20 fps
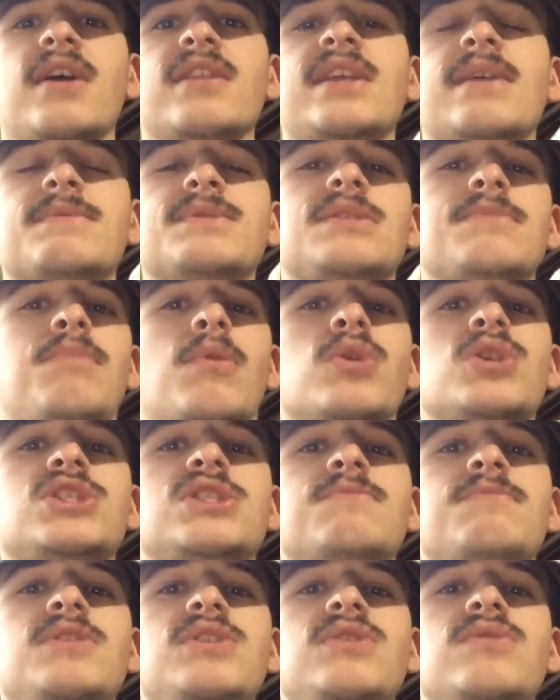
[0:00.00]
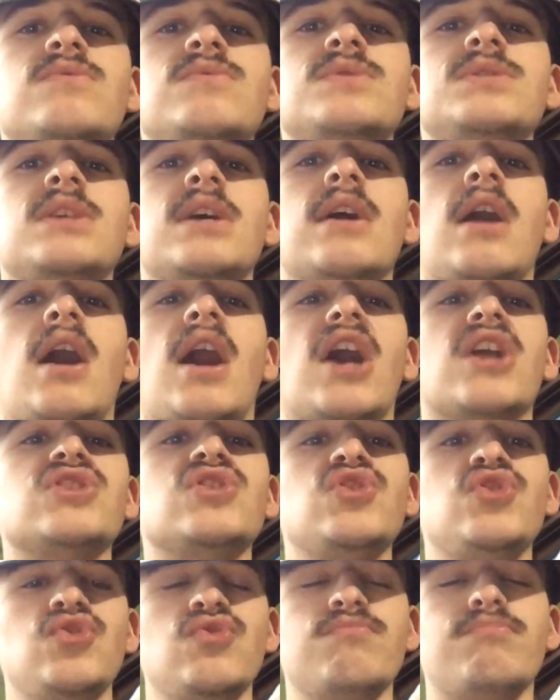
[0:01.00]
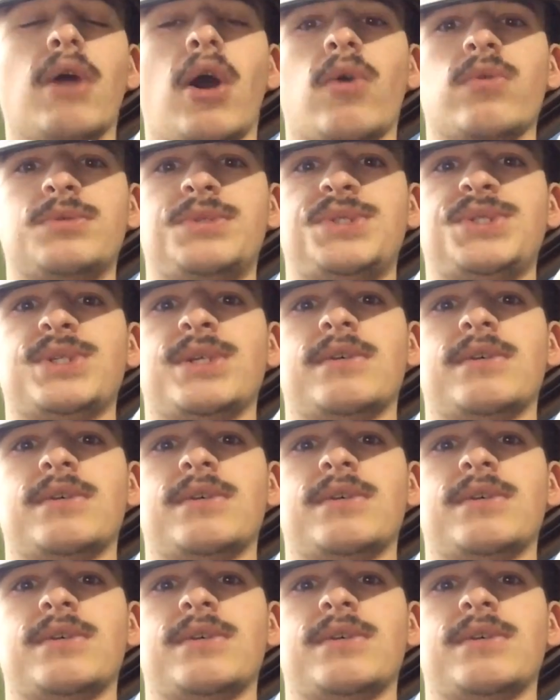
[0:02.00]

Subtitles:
that was supposed to be used on U-boats.